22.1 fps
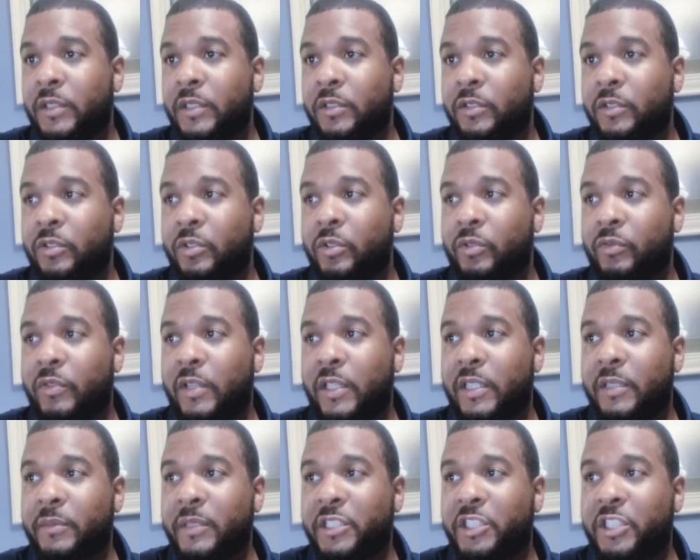
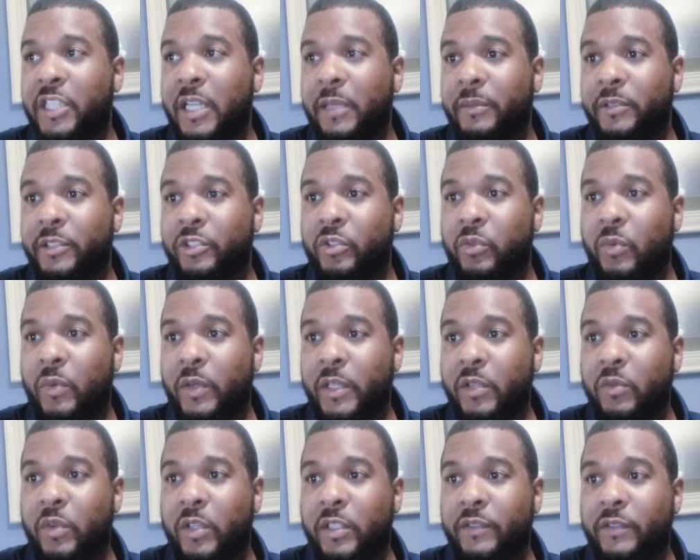Deuteronomy chapter
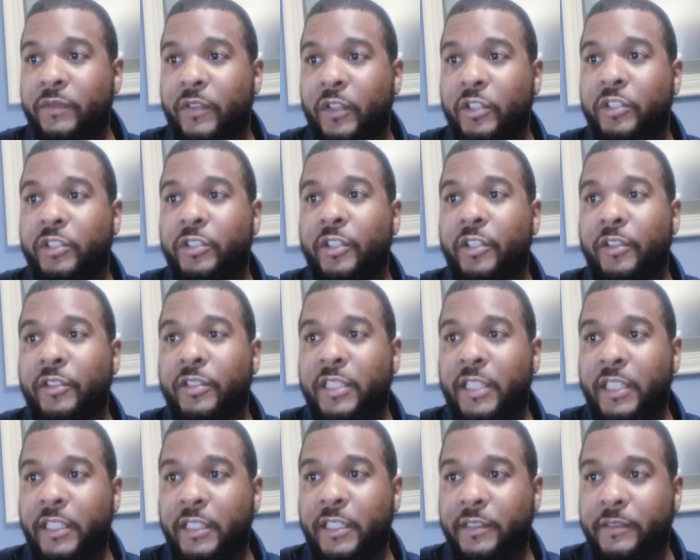21, verse
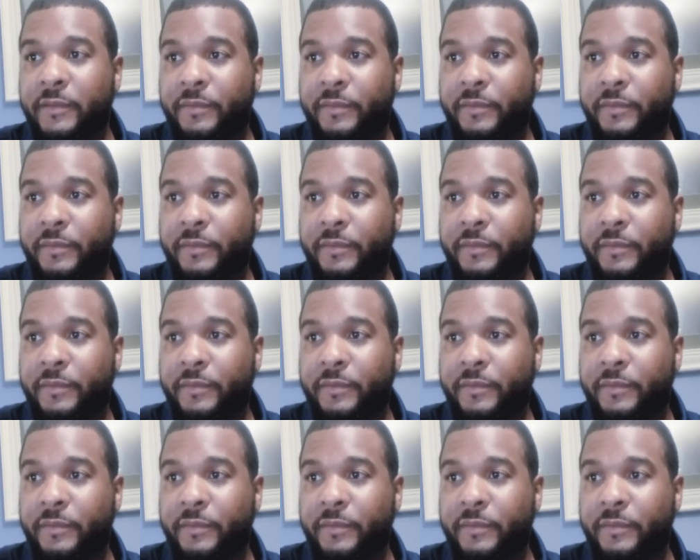13.